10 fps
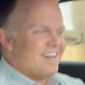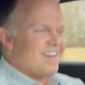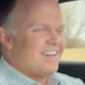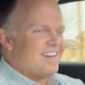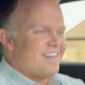
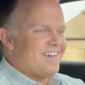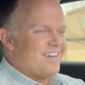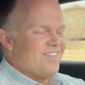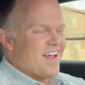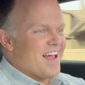
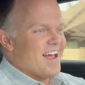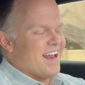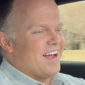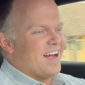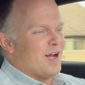Oh
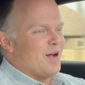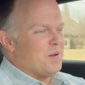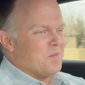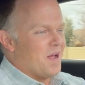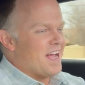man,
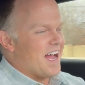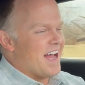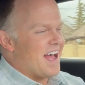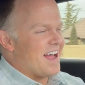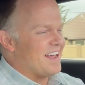
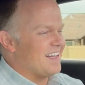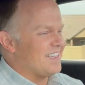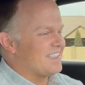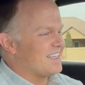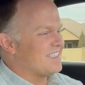
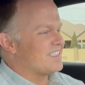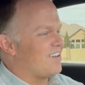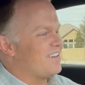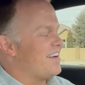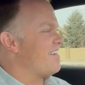it's just
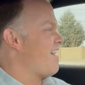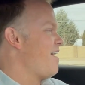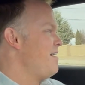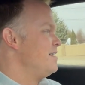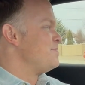so good.
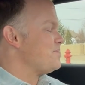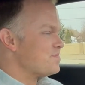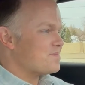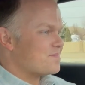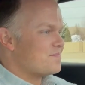
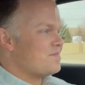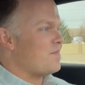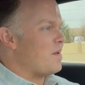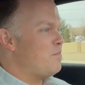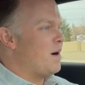
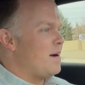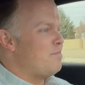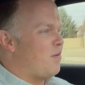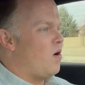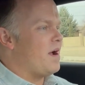
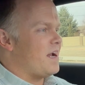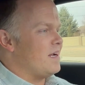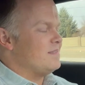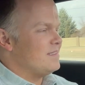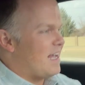But
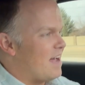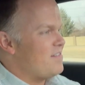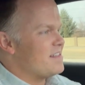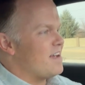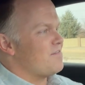boy,
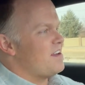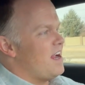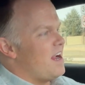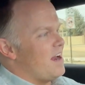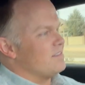having that
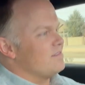V8,